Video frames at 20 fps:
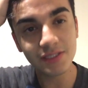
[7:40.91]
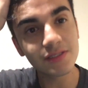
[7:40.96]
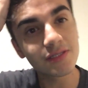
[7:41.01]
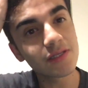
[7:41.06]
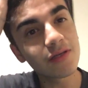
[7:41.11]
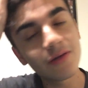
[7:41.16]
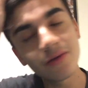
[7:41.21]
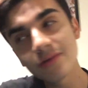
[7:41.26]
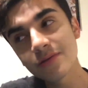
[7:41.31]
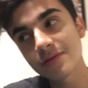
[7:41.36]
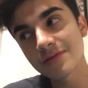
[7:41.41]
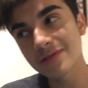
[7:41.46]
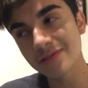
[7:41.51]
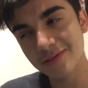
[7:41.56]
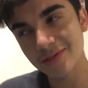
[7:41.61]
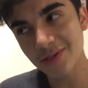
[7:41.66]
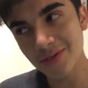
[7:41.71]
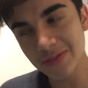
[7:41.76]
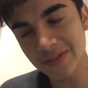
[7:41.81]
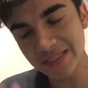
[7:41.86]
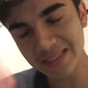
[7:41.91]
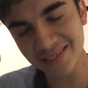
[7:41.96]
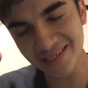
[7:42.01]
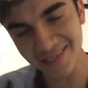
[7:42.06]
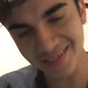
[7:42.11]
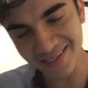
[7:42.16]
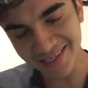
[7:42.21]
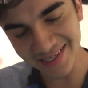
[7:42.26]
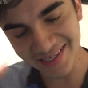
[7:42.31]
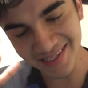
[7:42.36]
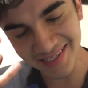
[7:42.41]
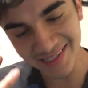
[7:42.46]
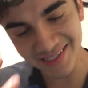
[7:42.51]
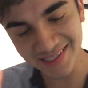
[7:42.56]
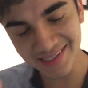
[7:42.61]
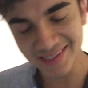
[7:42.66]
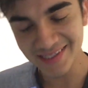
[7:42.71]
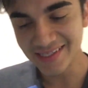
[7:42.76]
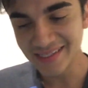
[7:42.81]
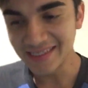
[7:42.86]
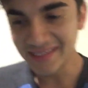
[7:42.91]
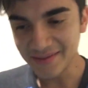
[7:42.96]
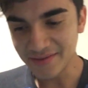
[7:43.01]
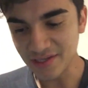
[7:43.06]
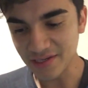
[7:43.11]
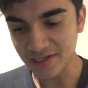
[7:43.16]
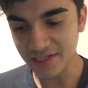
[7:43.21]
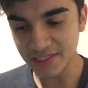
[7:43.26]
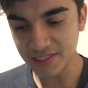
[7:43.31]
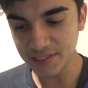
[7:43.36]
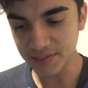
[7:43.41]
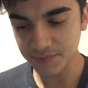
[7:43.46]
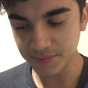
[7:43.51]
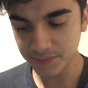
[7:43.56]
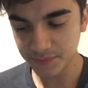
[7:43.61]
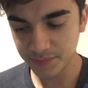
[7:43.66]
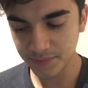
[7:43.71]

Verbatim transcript: So so it's like ah, um,